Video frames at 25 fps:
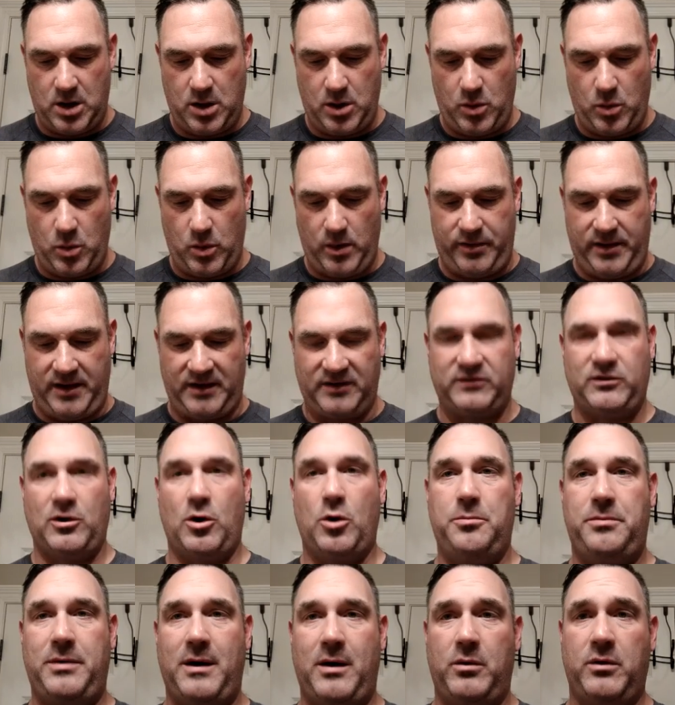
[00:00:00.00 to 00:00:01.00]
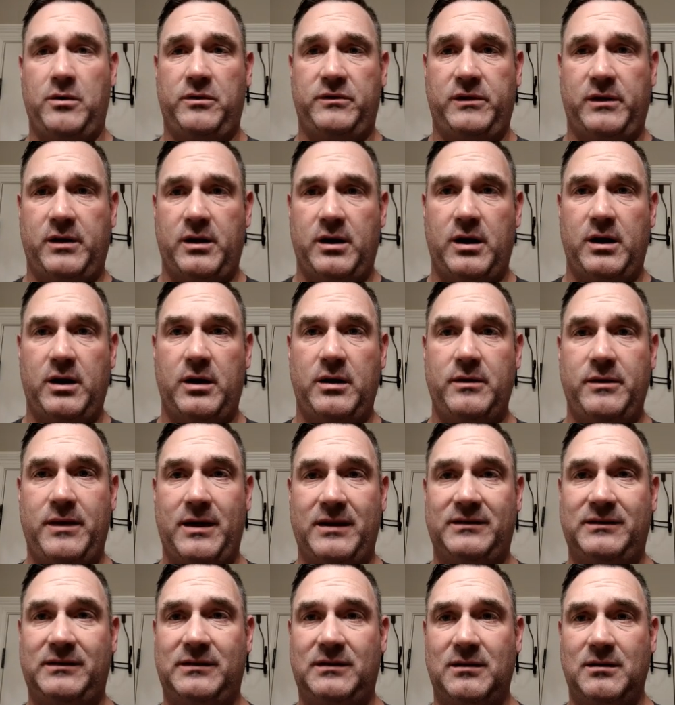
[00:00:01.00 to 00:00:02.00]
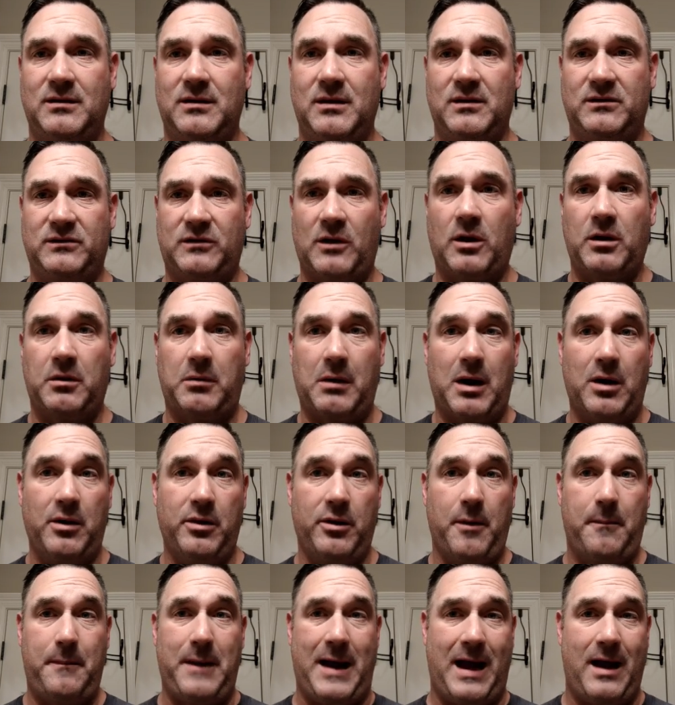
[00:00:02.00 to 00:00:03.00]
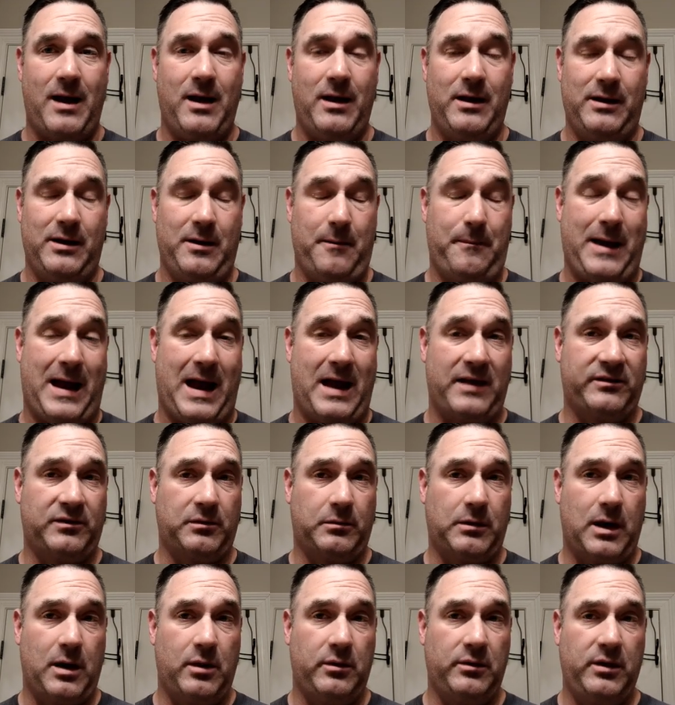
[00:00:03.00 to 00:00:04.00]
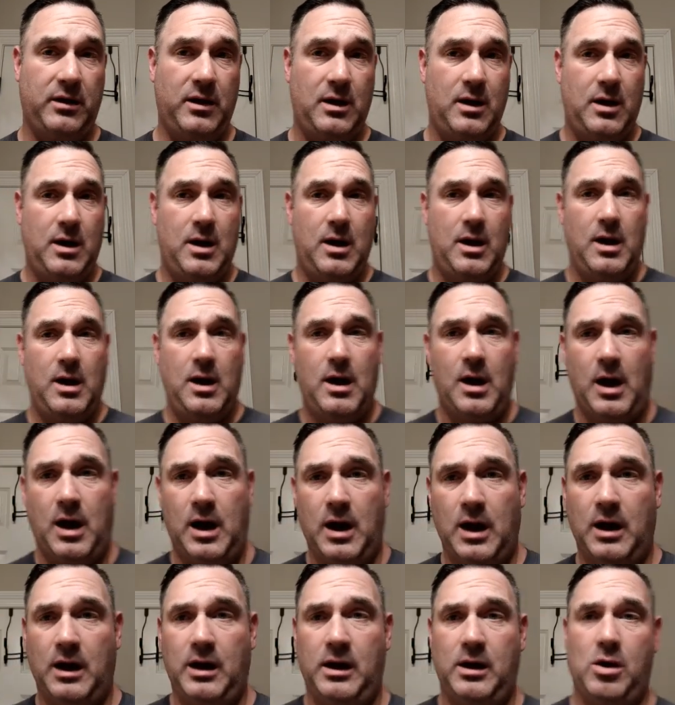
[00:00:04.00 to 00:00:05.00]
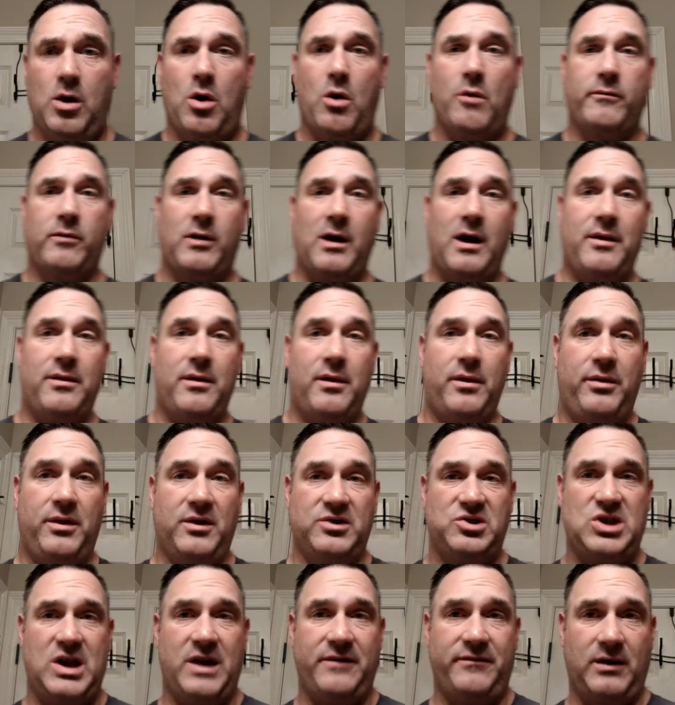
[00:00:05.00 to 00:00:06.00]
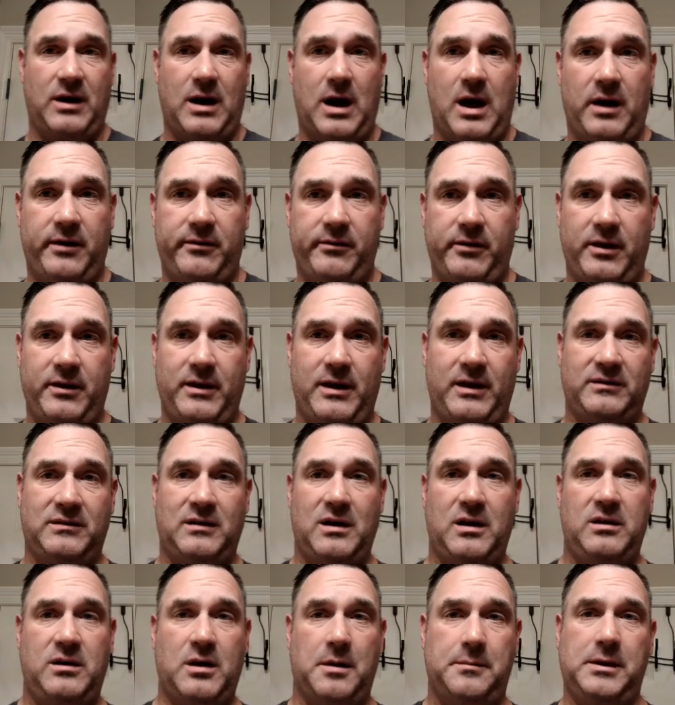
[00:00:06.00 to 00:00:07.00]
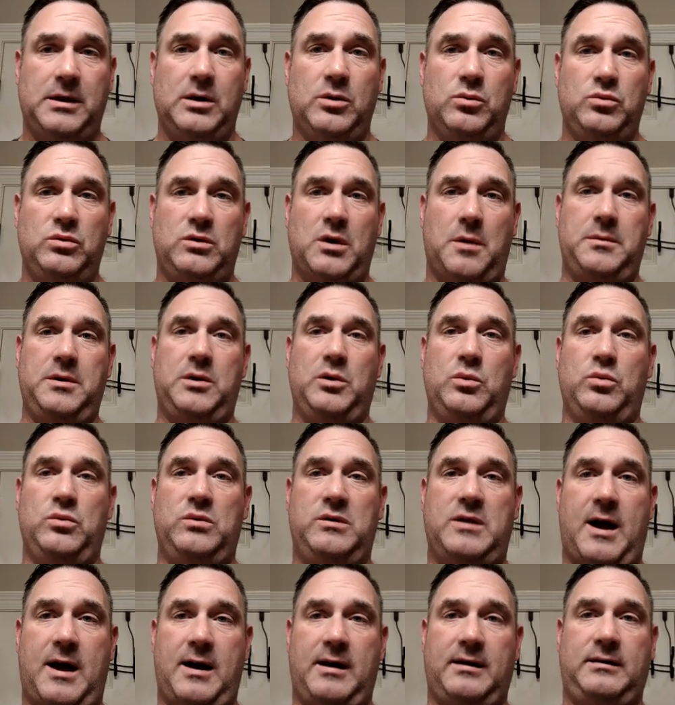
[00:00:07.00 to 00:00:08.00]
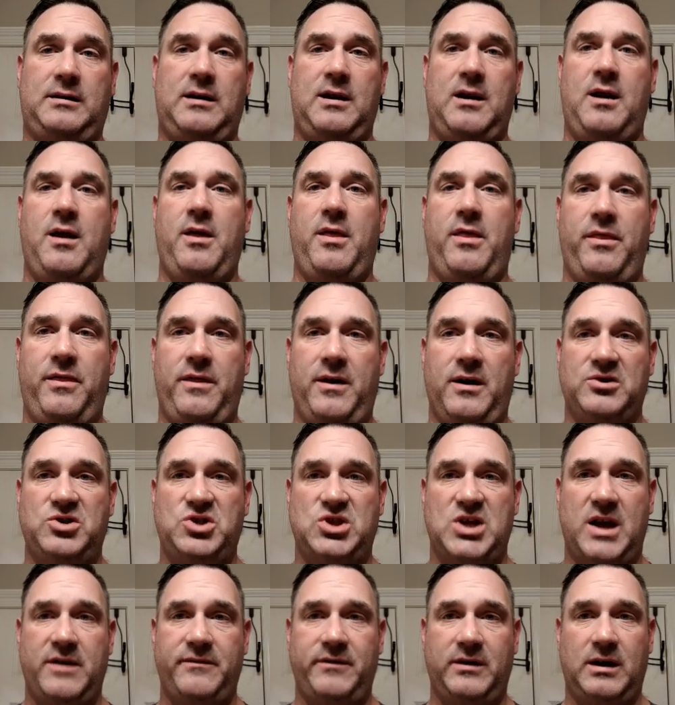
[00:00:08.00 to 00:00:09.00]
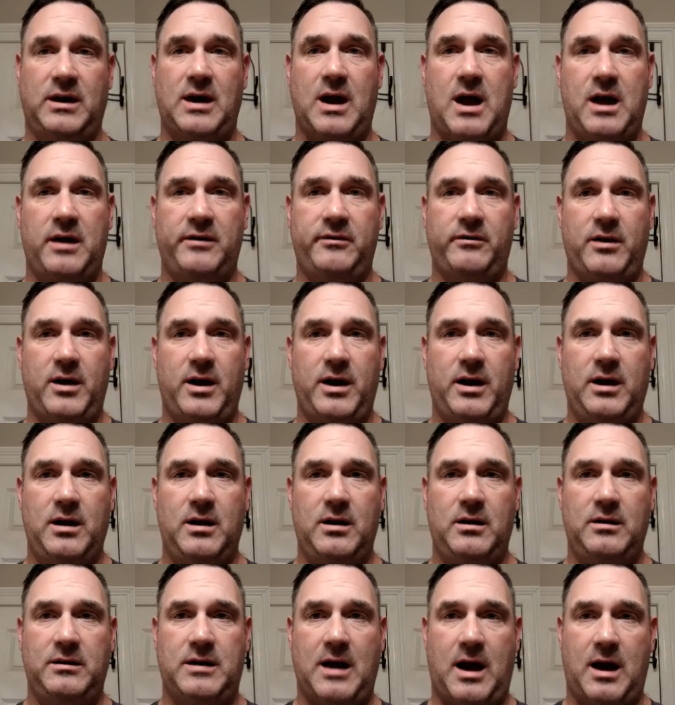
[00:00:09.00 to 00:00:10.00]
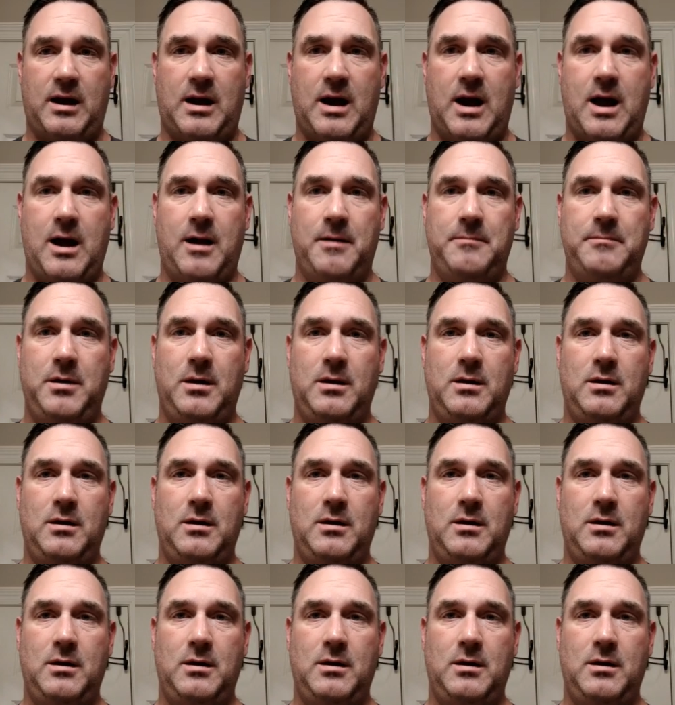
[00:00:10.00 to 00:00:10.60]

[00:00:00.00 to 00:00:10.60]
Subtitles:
with a soap that was that's started around in a pass around over at The Shaving Cadre. That's www.theshavingcadre.com.